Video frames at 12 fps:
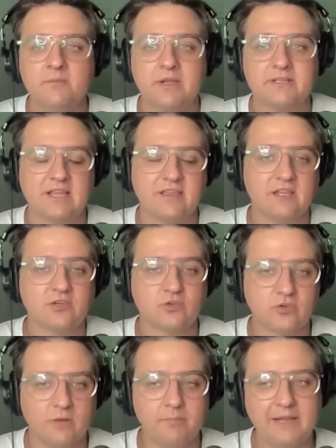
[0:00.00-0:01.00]
because I think
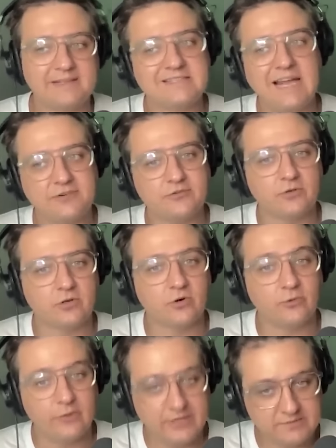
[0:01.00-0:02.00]
Trump has natural
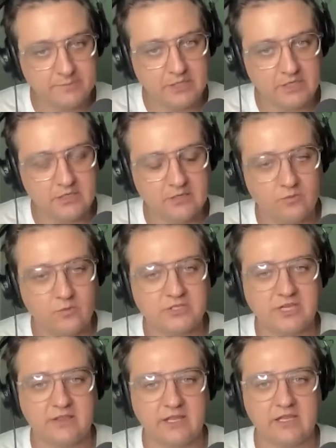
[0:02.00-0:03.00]
charisma,
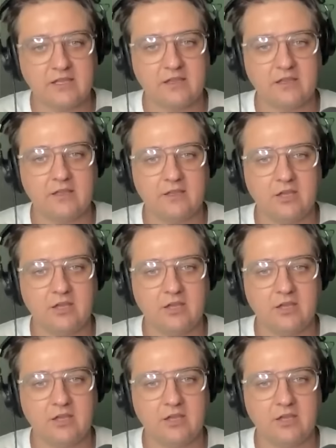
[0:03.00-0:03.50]
which I think,